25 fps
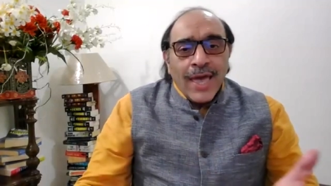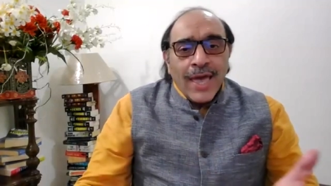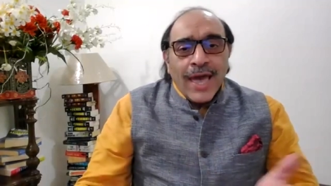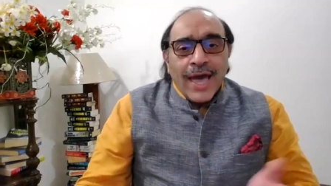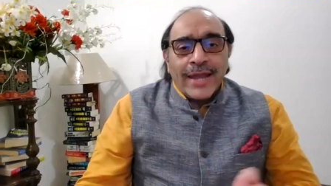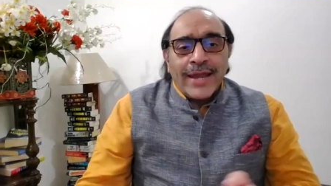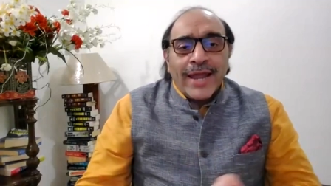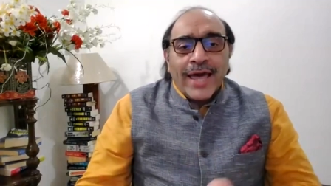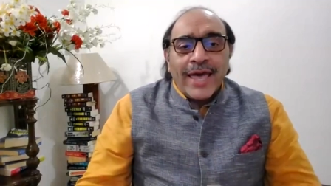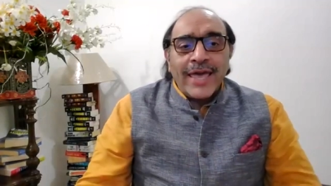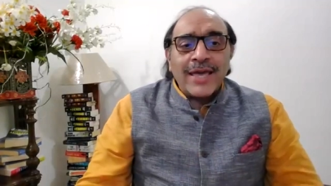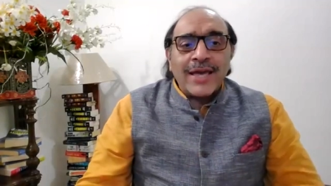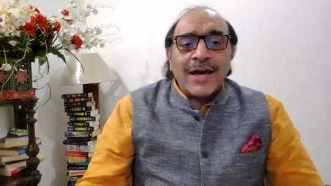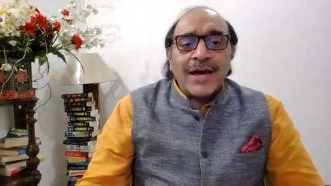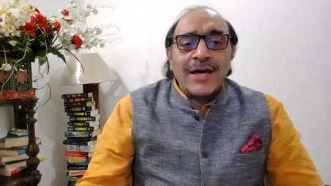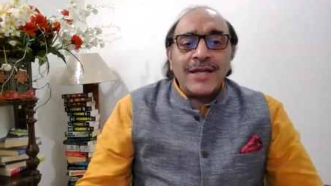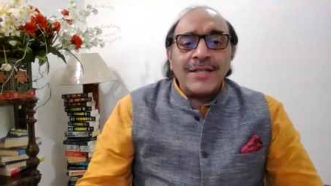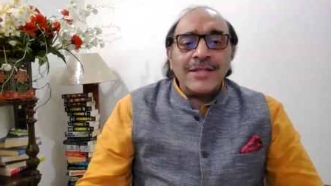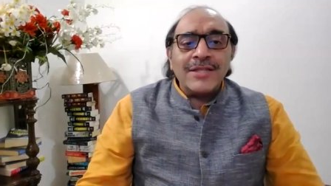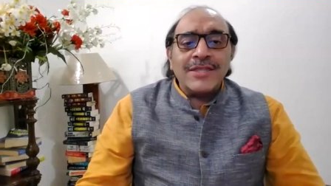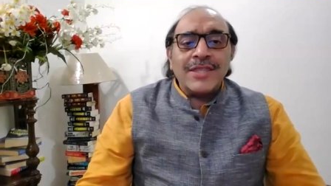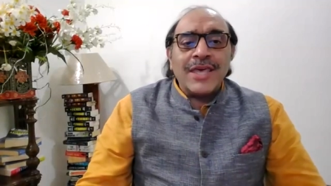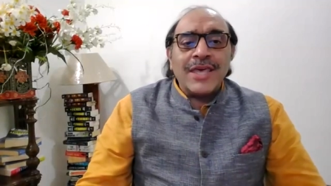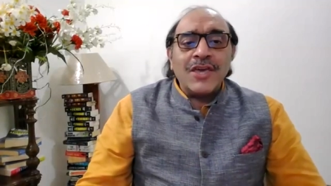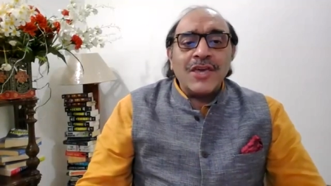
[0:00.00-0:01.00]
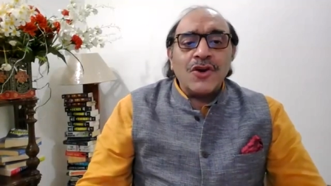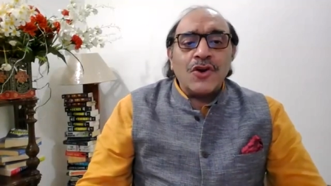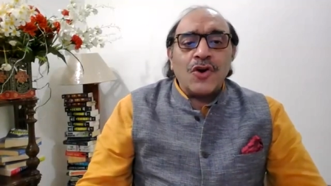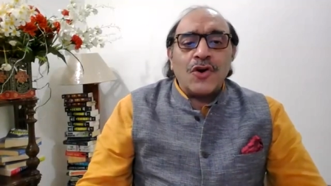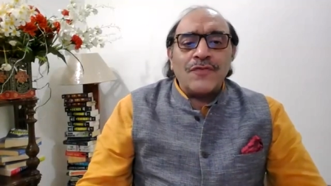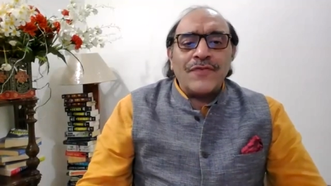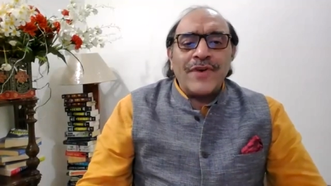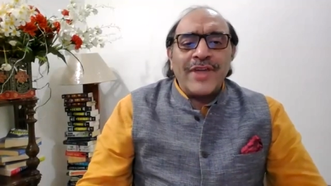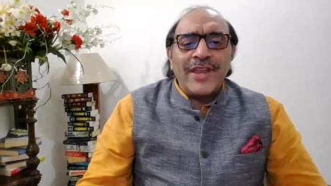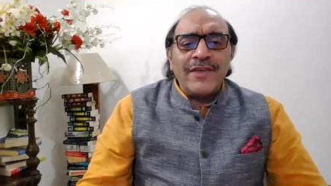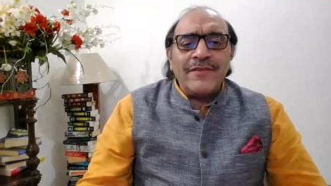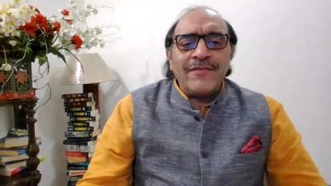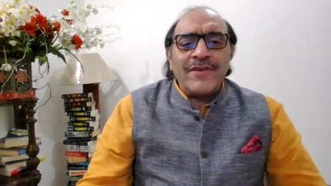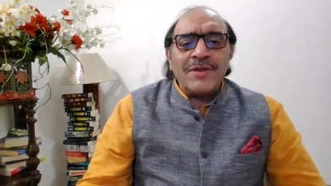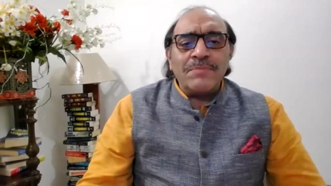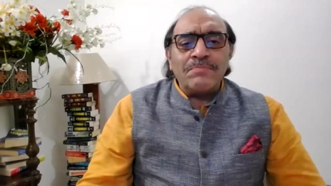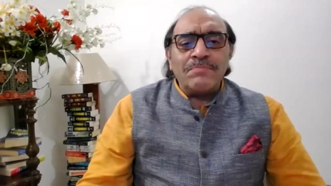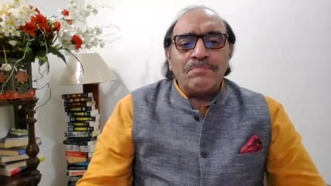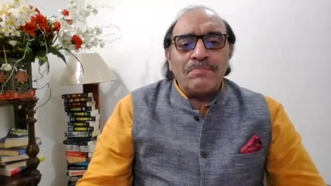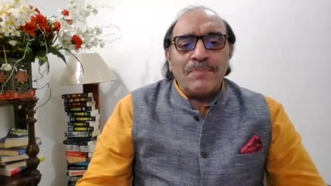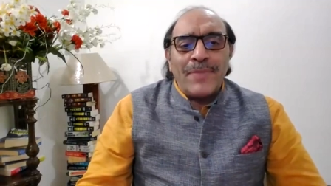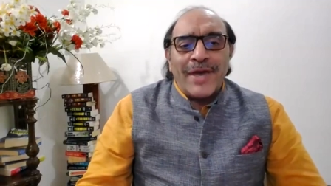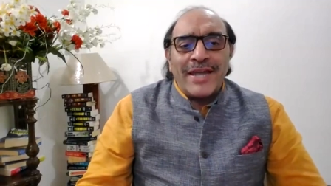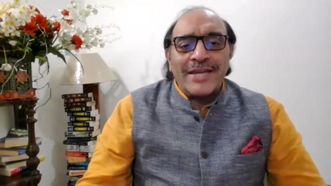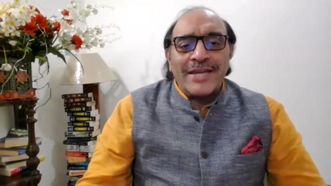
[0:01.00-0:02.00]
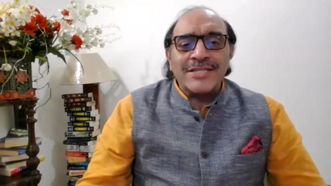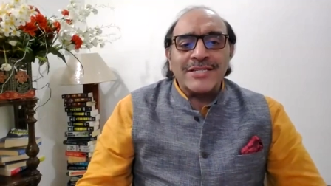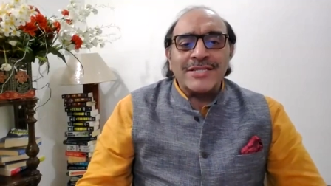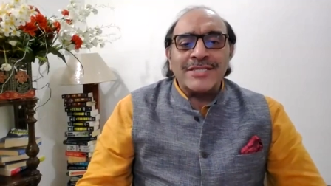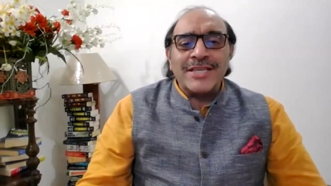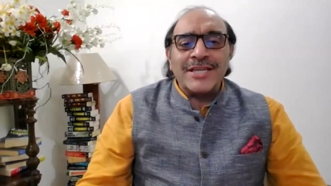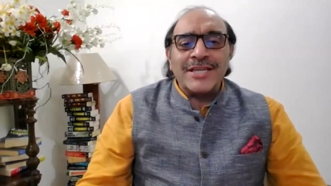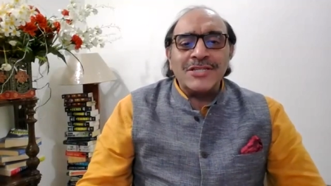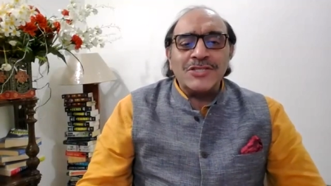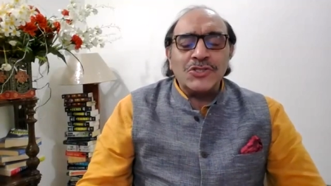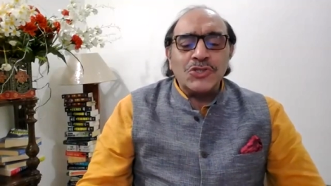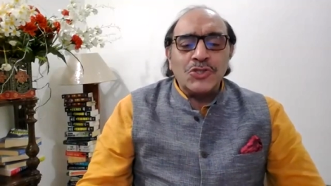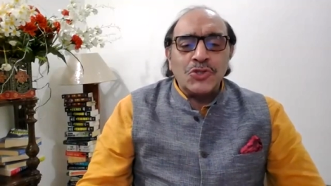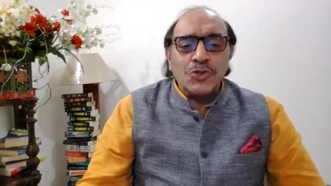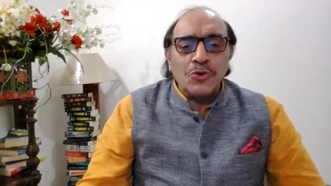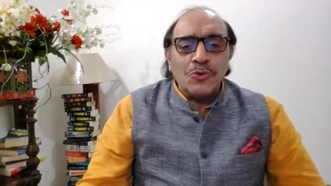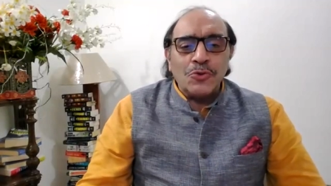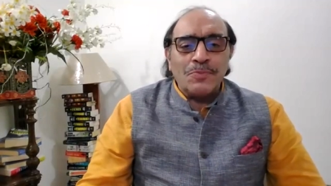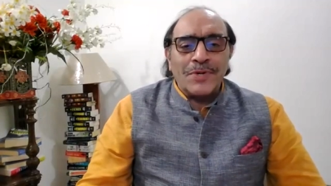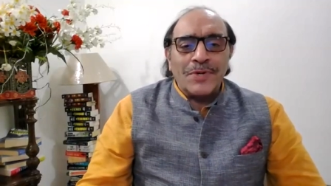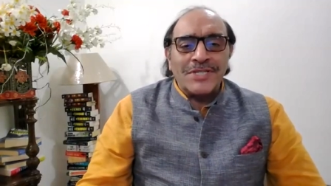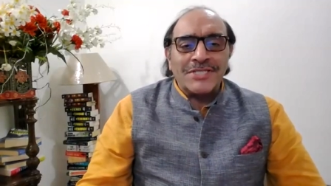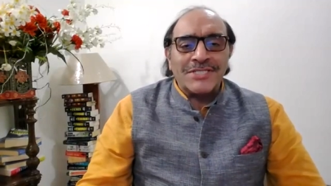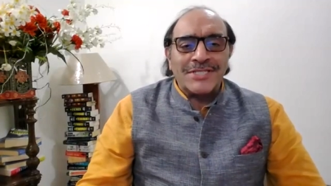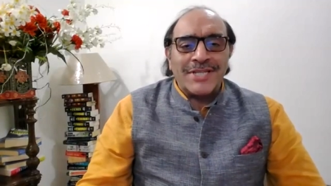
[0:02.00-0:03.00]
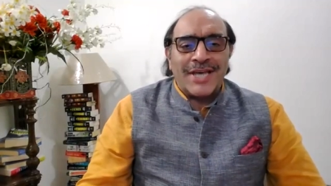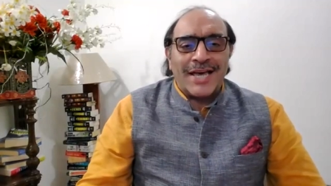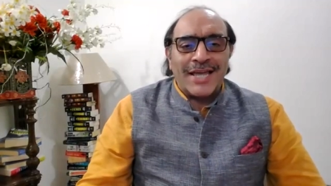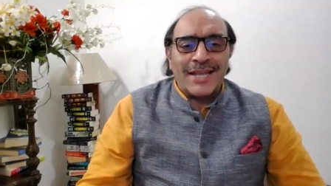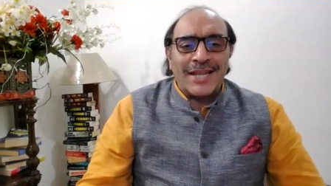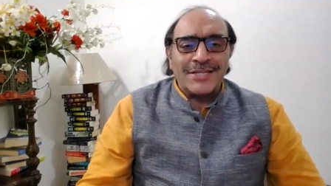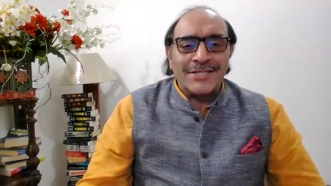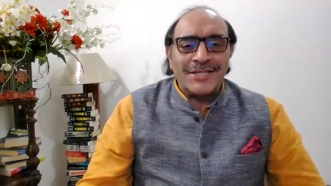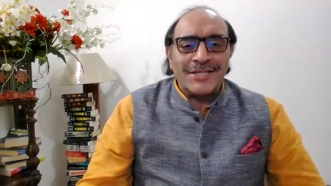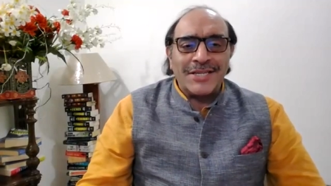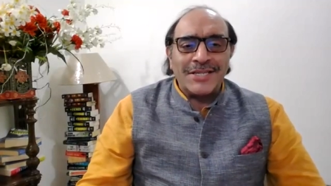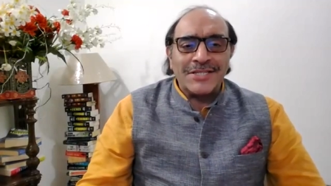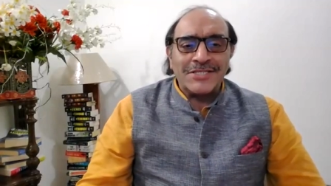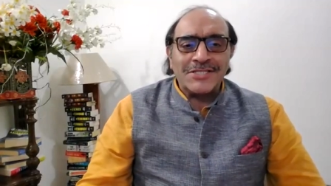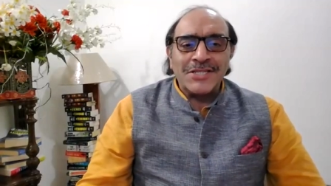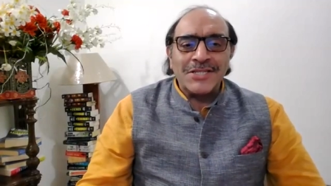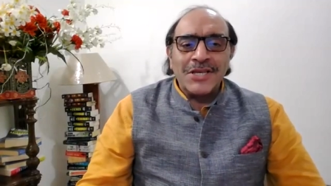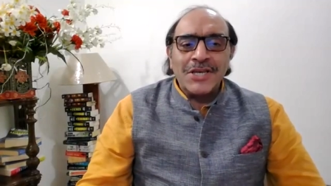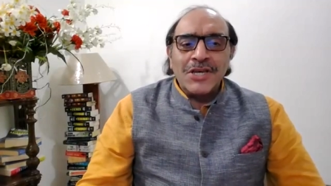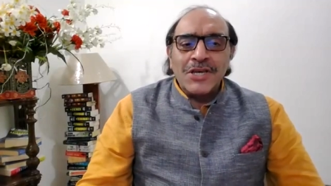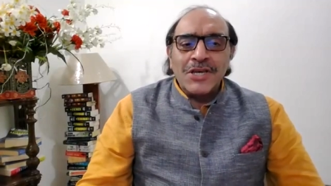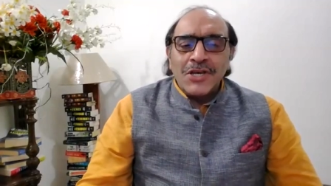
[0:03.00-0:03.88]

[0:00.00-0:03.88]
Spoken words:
And I can't think of anyone better than two personalities